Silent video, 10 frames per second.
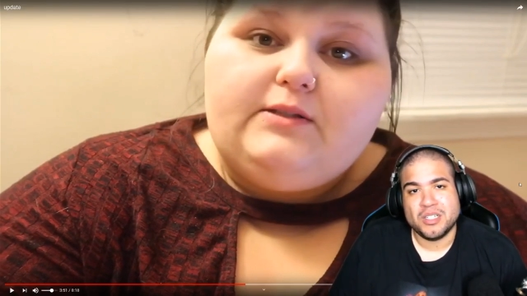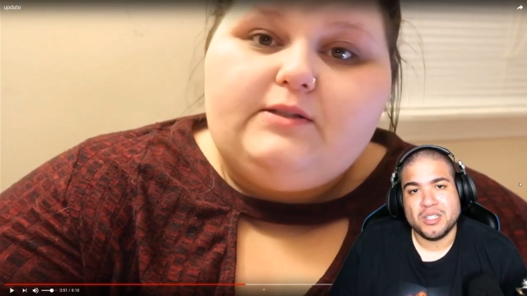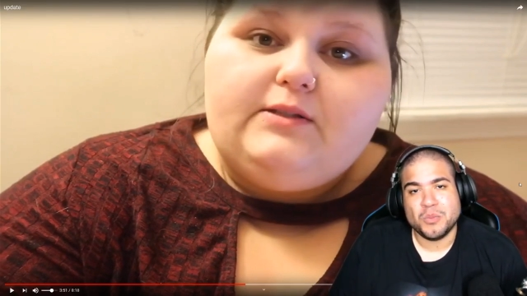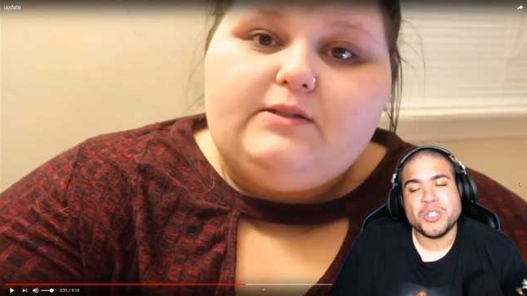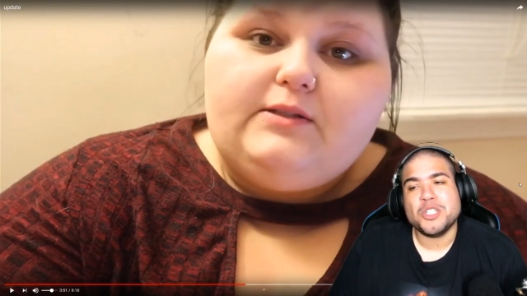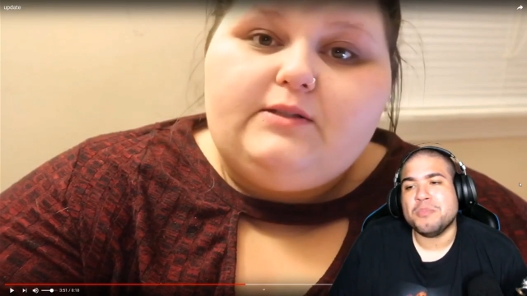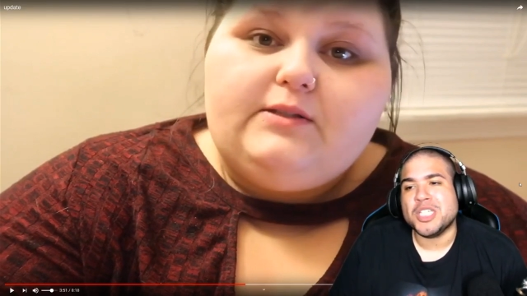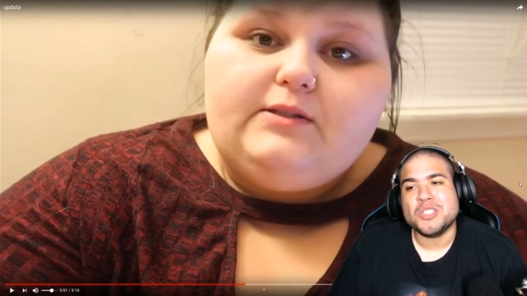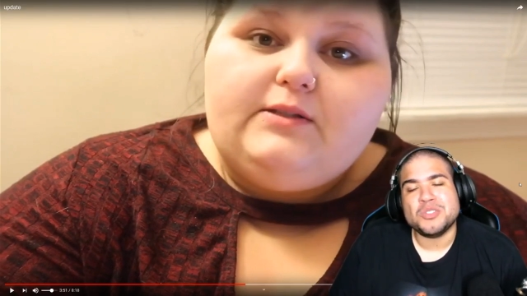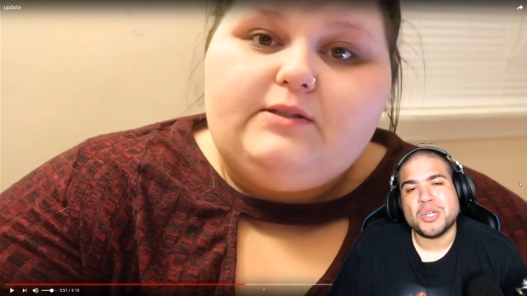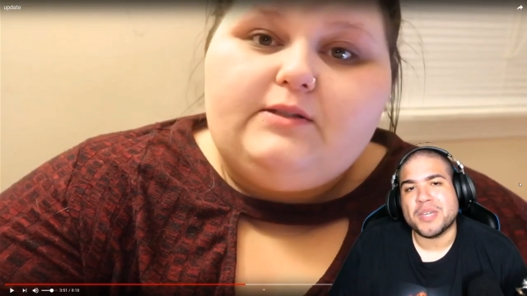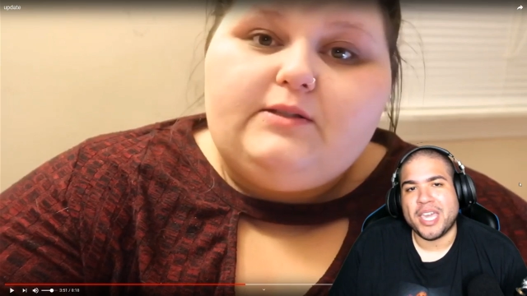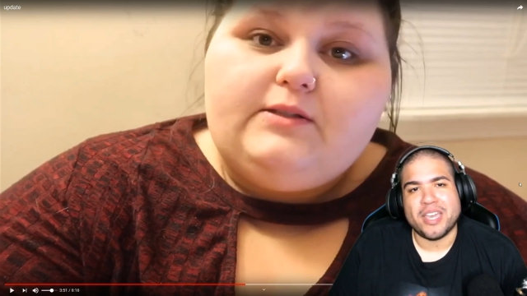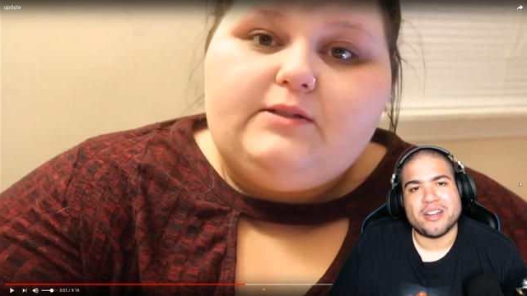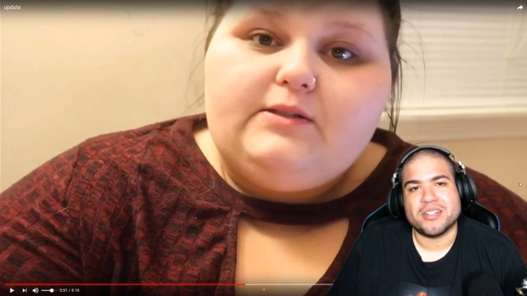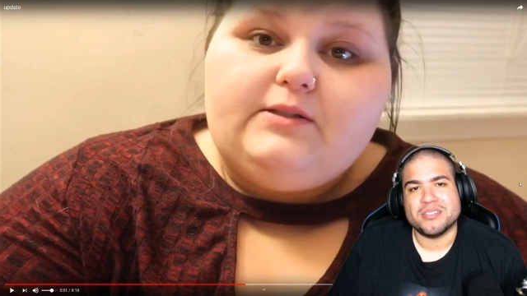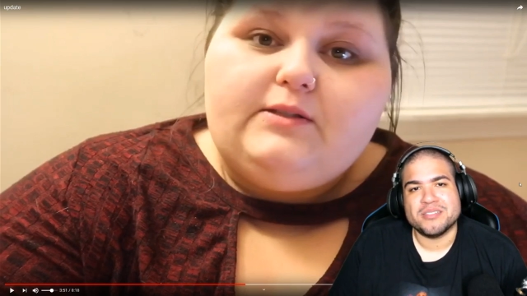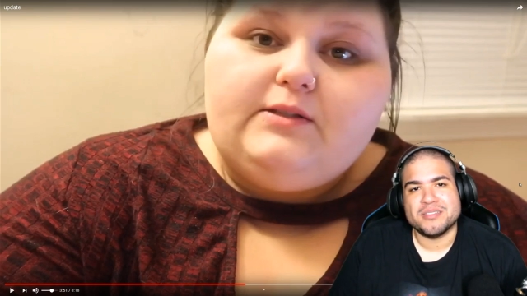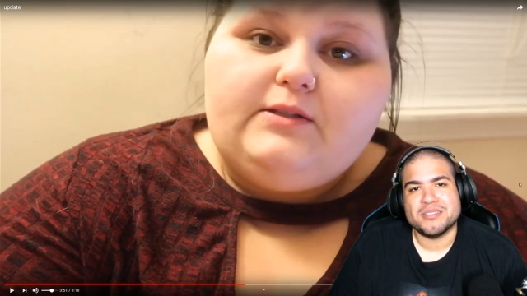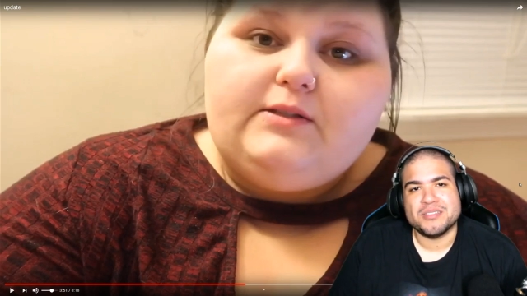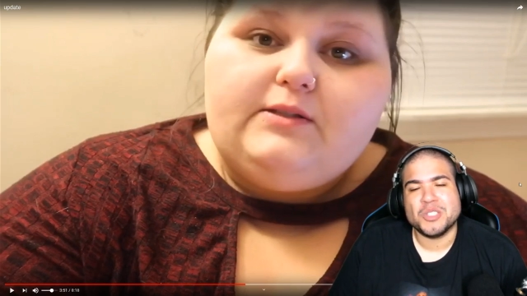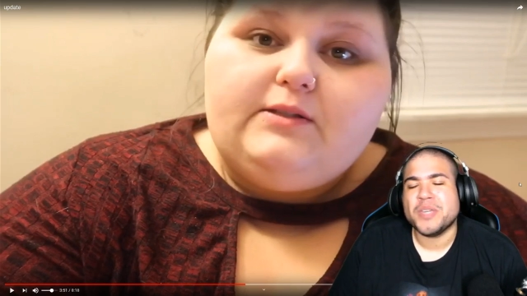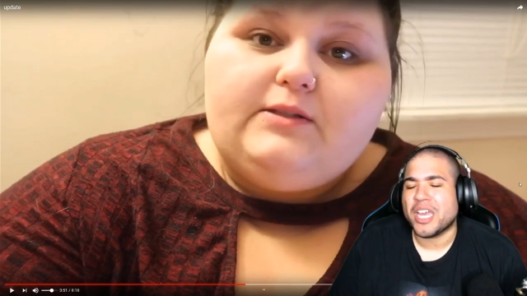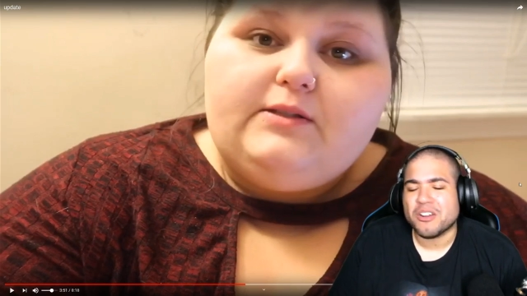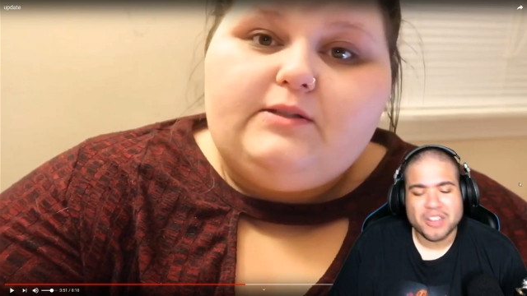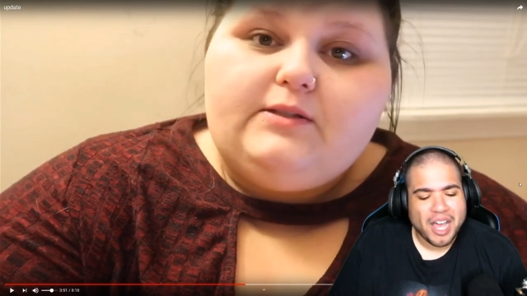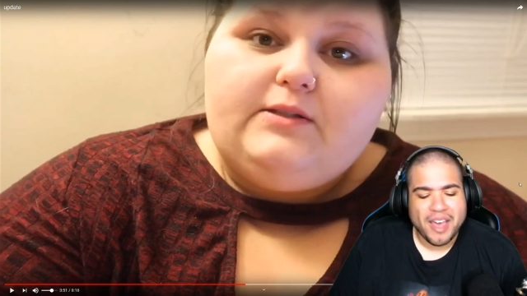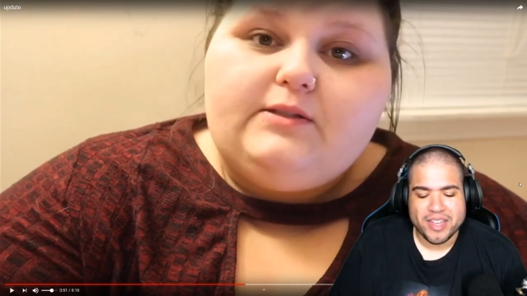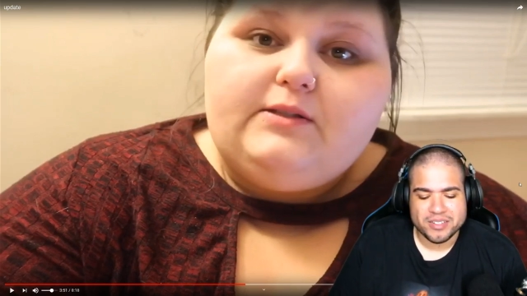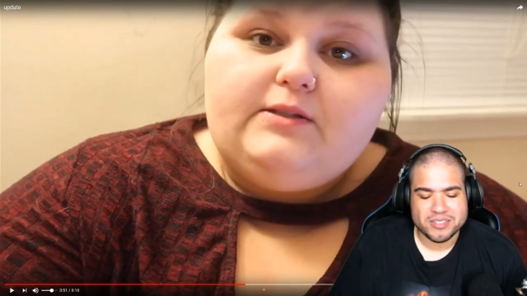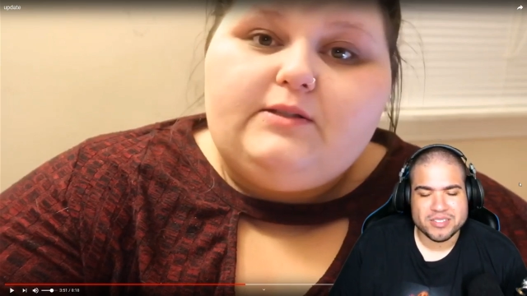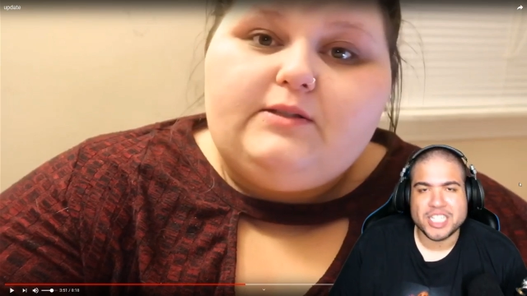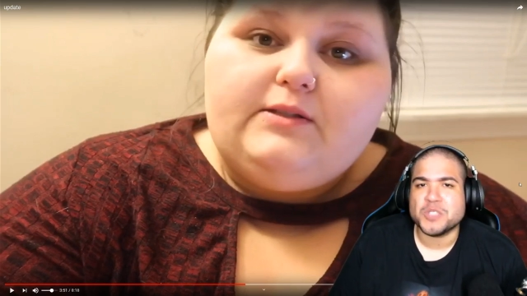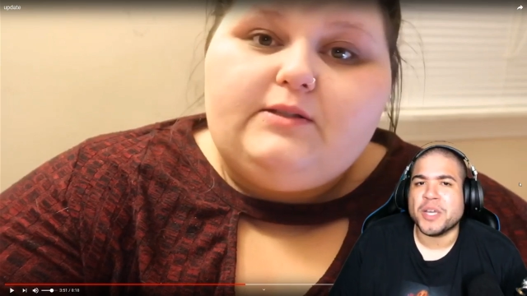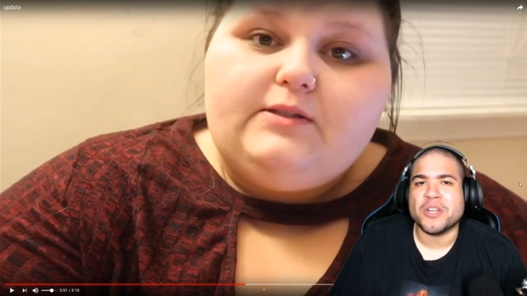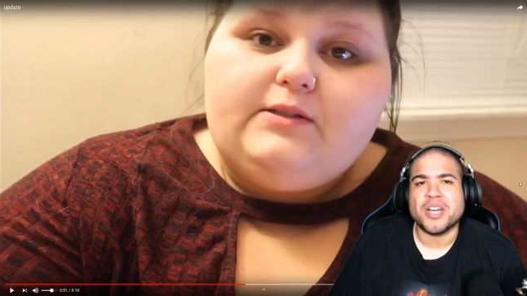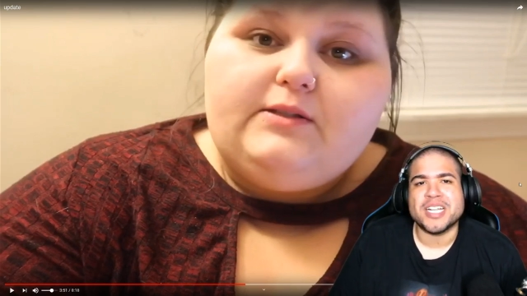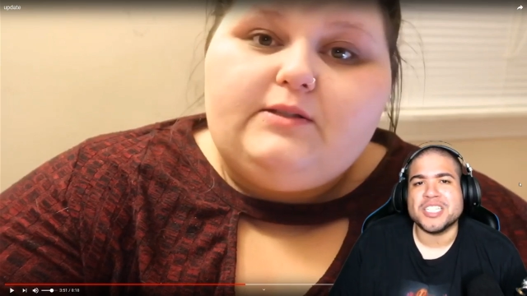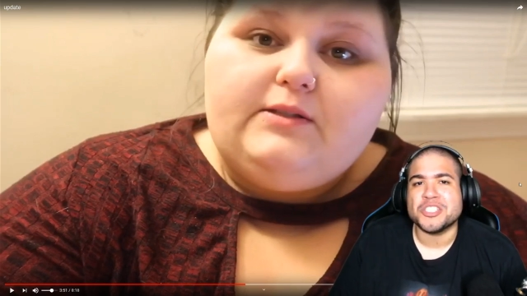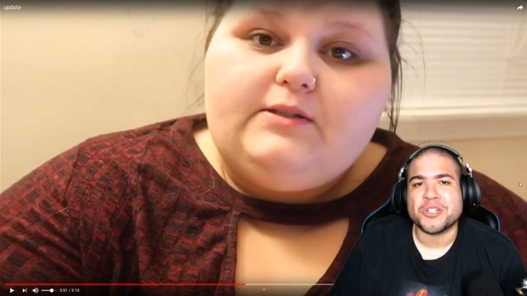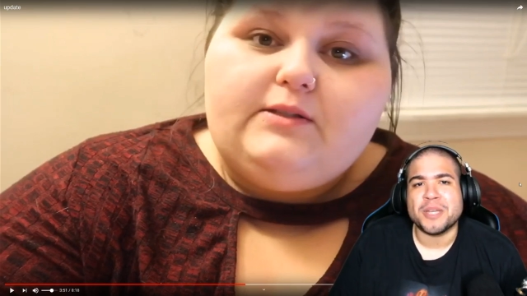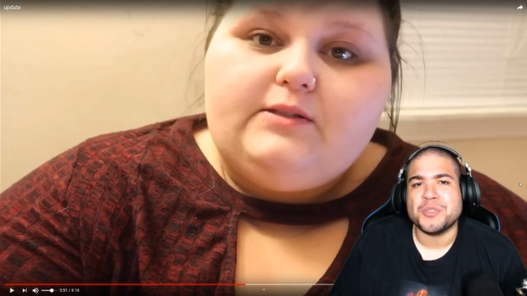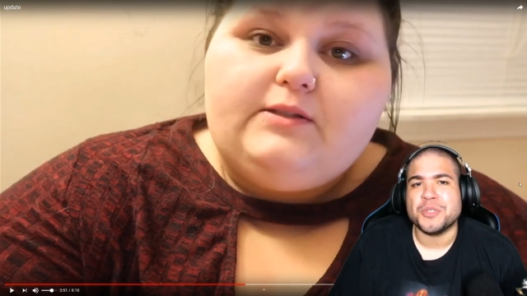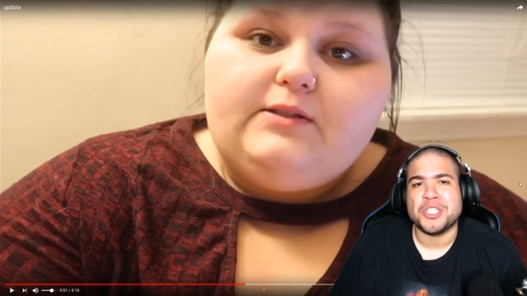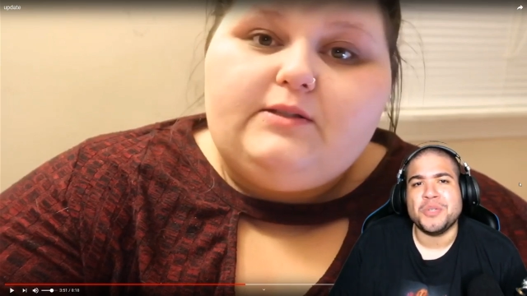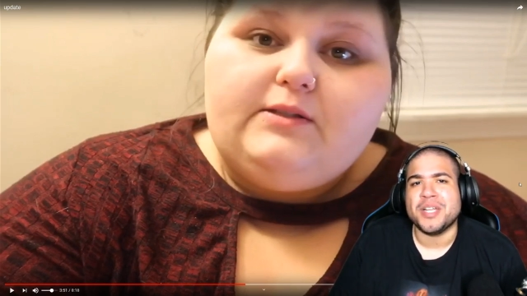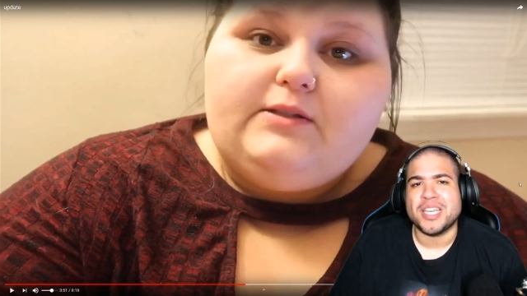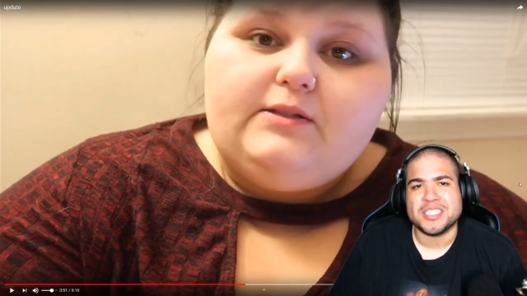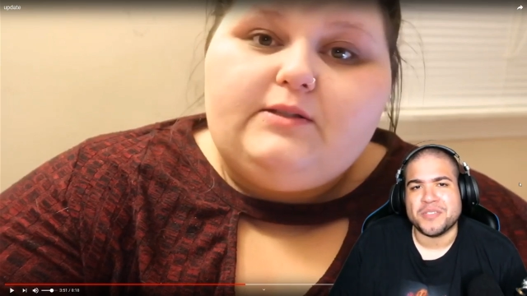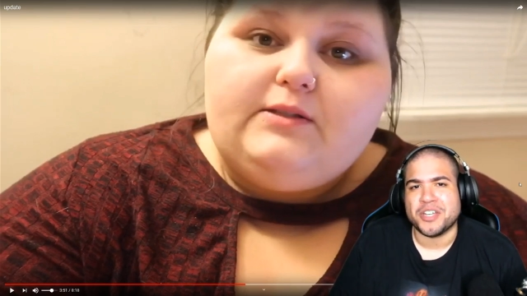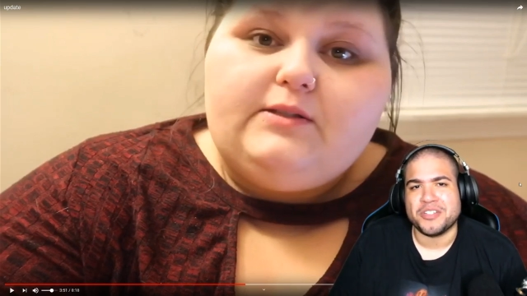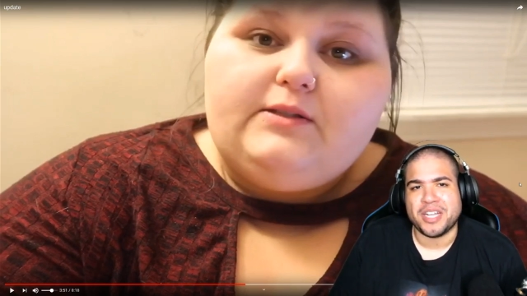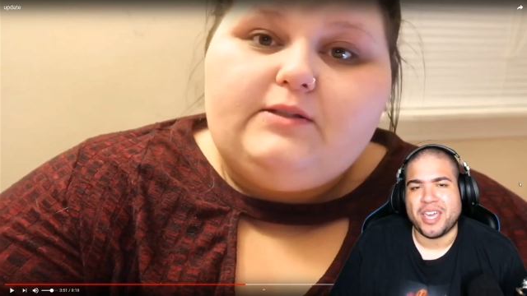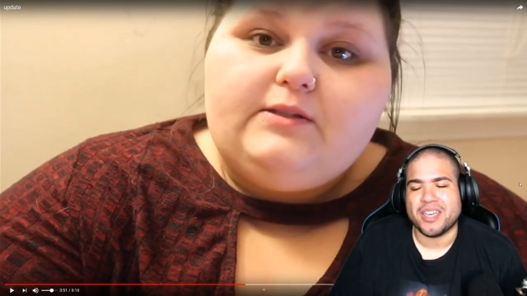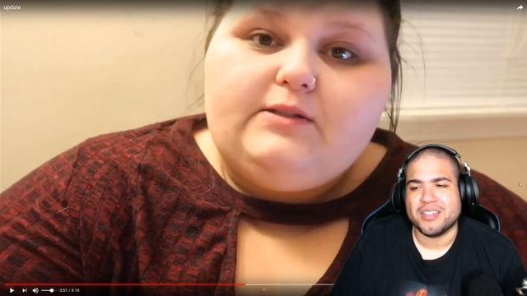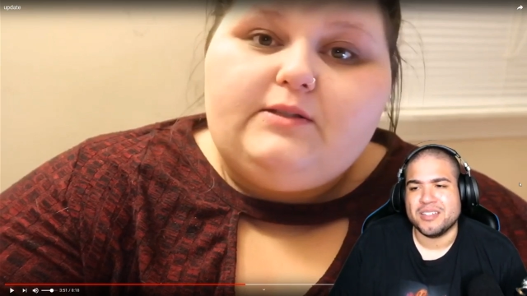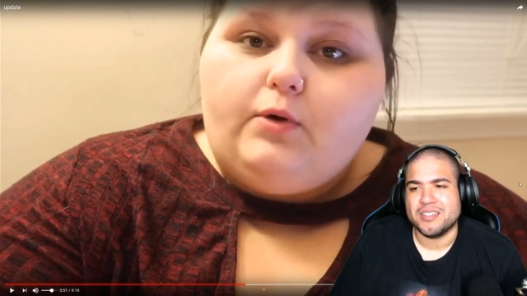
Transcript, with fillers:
Speaker 1: What do you mean you don't care? You care a lot. That's why you're on Instagram doing Q and A's every other day.